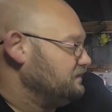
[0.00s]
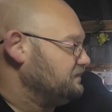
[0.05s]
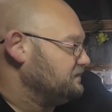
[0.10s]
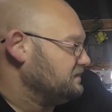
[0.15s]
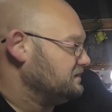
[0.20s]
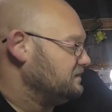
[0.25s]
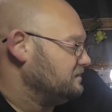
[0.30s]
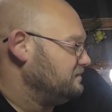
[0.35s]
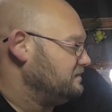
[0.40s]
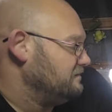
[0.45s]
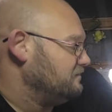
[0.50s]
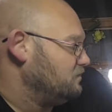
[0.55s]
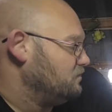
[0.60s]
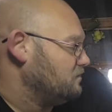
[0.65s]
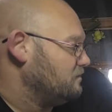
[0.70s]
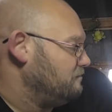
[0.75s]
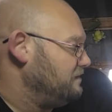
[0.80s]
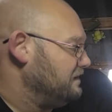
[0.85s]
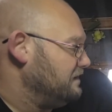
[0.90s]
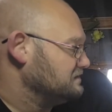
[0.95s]
a little bit more
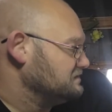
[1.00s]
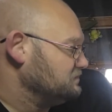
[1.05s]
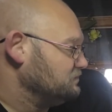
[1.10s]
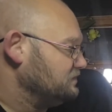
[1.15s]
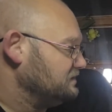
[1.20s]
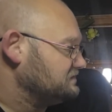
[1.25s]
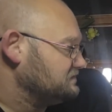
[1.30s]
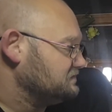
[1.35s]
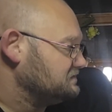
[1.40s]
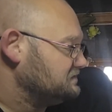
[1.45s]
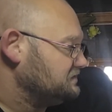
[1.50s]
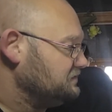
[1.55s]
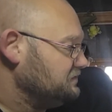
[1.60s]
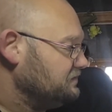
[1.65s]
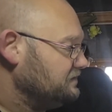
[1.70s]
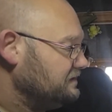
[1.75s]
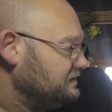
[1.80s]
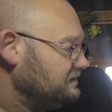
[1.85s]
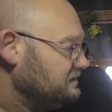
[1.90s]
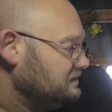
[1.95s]
bells and whistles to
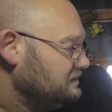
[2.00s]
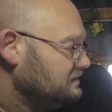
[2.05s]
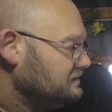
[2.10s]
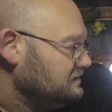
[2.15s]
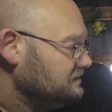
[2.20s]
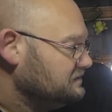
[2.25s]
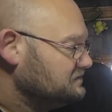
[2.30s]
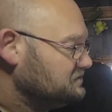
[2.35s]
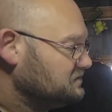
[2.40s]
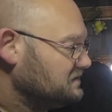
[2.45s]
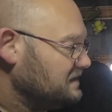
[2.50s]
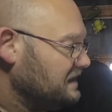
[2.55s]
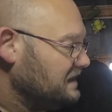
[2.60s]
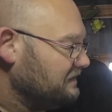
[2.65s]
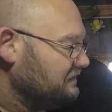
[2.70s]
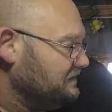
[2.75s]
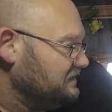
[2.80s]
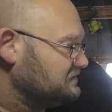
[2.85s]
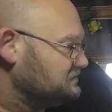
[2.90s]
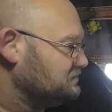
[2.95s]
it. So like
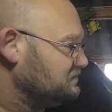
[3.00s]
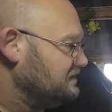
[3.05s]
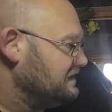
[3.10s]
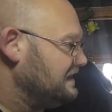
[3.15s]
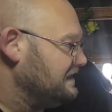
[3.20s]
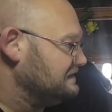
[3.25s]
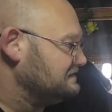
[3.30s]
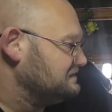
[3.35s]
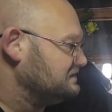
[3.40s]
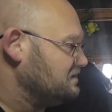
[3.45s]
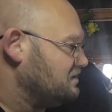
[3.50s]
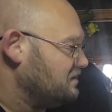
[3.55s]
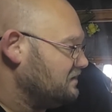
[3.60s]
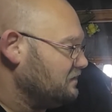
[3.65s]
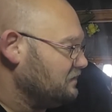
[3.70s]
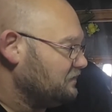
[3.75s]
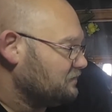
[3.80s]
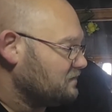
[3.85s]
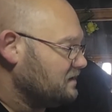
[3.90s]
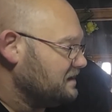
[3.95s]
this one has the auto
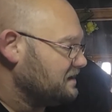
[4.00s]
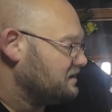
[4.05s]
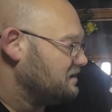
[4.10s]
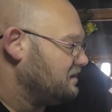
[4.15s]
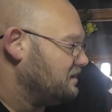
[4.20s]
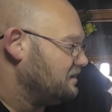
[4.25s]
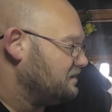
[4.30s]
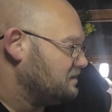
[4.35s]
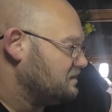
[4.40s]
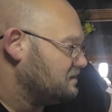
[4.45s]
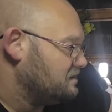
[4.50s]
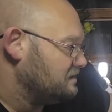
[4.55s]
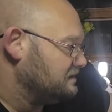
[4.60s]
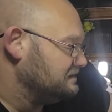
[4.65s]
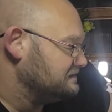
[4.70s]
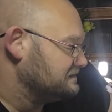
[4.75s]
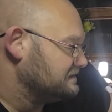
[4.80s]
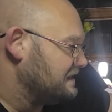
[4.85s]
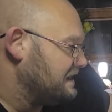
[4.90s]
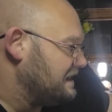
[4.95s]
thread cutter.
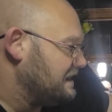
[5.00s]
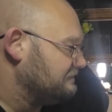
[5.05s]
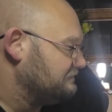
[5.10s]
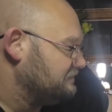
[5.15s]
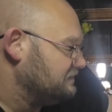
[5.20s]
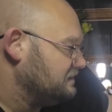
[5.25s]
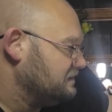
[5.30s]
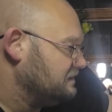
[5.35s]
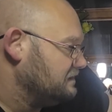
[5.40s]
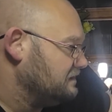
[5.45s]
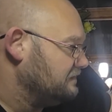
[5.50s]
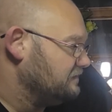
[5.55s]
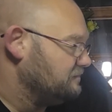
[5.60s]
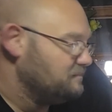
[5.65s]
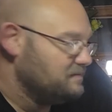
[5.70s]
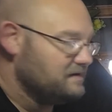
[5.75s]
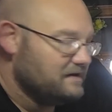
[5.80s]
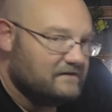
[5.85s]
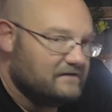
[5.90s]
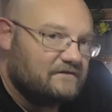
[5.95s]
It's got the
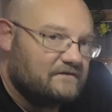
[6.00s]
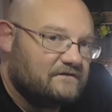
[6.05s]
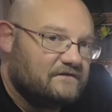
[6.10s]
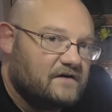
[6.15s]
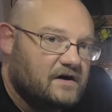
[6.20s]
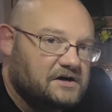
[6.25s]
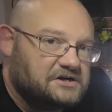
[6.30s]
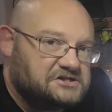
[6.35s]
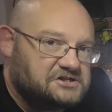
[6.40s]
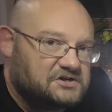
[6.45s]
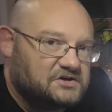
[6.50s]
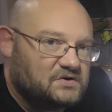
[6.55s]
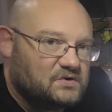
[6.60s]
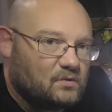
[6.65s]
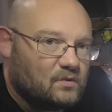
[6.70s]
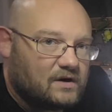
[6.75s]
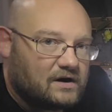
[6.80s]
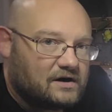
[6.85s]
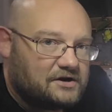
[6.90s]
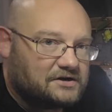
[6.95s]
pivot function
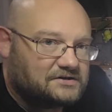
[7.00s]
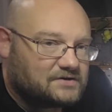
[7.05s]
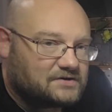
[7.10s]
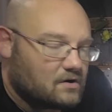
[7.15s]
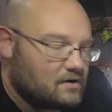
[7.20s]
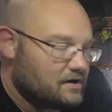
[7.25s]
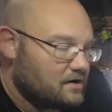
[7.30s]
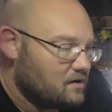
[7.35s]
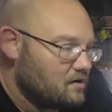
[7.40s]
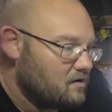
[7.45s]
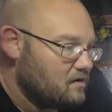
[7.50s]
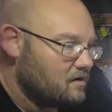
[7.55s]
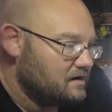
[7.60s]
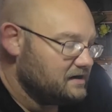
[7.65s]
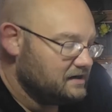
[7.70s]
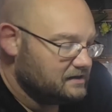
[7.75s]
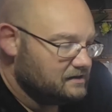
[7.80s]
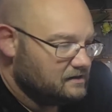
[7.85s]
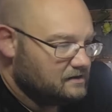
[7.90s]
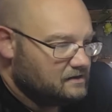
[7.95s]
where you can turn it on,
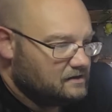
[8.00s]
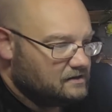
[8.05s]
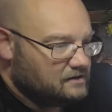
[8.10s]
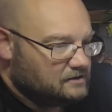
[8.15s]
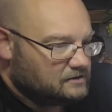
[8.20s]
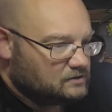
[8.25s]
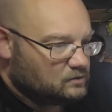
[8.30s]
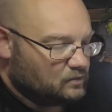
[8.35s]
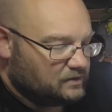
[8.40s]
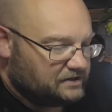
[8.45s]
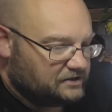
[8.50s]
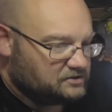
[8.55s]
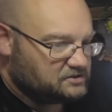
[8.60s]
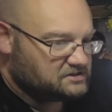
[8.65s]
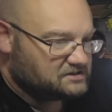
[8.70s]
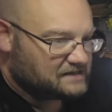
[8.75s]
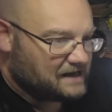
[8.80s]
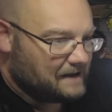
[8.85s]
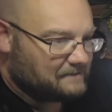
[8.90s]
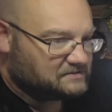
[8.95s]
and when you
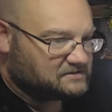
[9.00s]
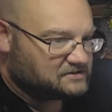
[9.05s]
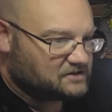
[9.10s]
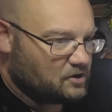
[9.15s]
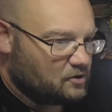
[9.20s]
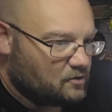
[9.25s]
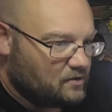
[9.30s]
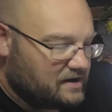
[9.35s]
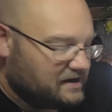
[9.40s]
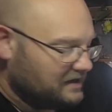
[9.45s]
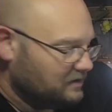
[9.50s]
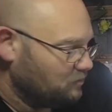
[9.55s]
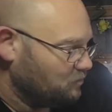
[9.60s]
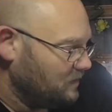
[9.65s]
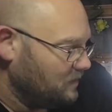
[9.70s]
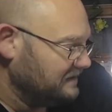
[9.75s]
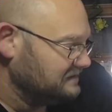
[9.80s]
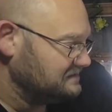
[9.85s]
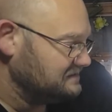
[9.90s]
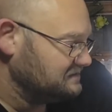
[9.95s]
stop sewing, it
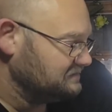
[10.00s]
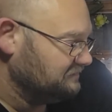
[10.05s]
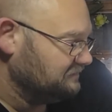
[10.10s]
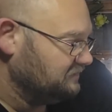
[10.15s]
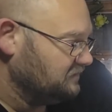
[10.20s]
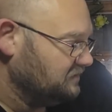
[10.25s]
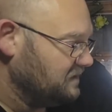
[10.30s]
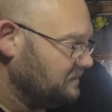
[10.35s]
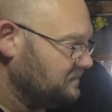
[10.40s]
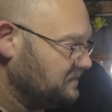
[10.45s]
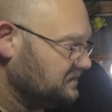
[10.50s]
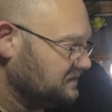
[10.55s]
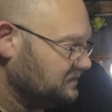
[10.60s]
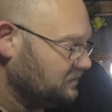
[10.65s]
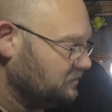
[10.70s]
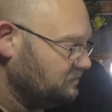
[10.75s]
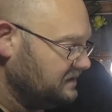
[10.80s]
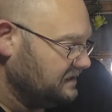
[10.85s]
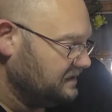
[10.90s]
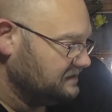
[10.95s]
raises the foot up a little
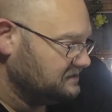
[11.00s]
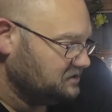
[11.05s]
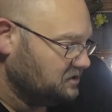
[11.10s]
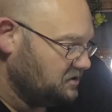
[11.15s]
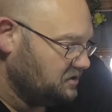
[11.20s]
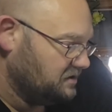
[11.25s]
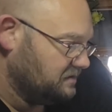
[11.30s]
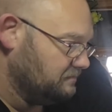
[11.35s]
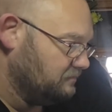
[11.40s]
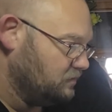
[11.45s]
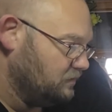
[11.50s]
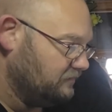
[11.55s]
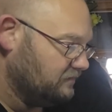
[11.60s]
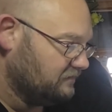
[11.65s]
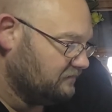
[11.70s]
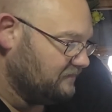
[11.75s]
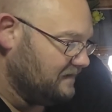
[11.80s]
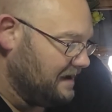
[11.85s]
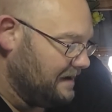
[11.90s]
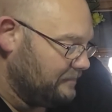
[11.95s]
bit so you can move your
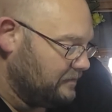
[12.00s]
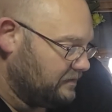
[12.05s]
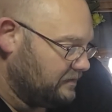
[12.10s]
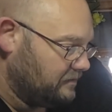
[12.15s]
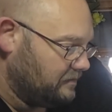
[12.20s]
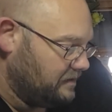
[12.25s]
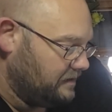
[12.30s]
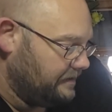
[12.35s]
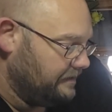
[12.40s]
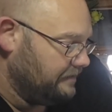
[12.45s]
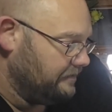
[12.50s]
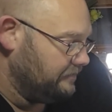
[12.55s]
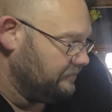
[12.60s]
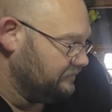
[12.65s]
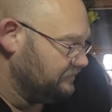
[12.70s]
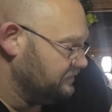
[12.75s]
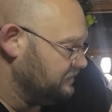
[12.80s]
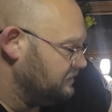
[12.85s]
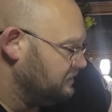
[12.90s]
fabric around.